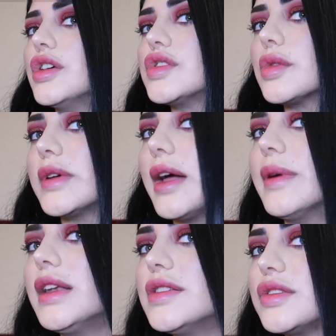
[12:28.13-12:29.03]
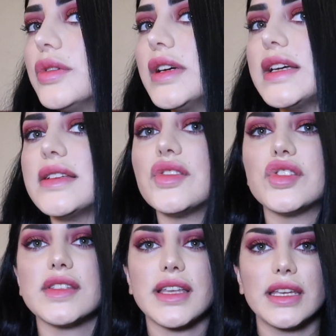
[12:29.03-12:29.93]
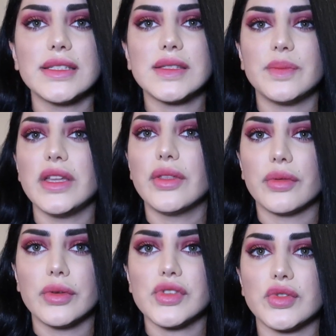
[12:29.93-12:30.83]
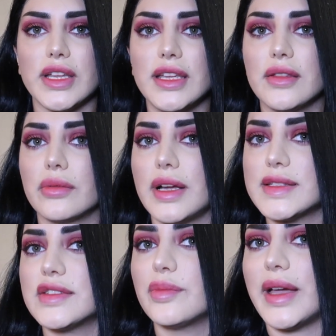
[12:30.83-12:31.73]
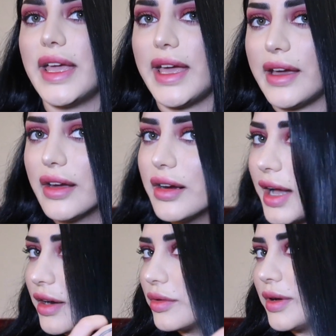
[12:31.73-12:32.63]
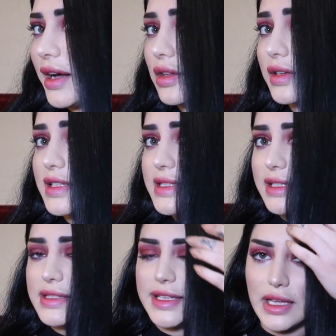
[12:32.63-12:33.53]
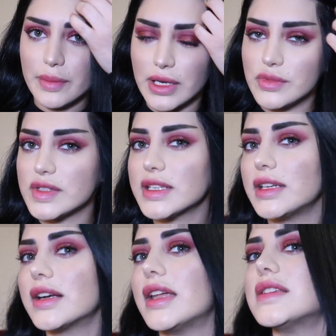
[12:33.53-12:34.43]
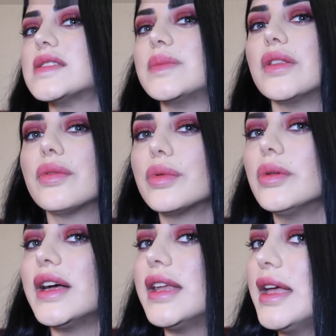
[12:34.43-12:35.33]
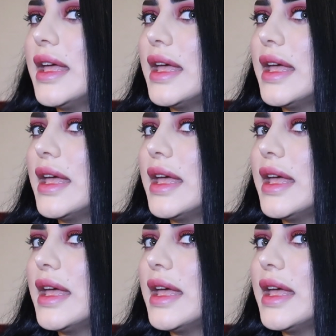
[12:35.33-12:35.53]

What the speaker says: So what I'm gonna do is just kind of speed through straightening the rest of my hair. I don't know how long it's gonna take, but I'm just gonna kind of speed through it.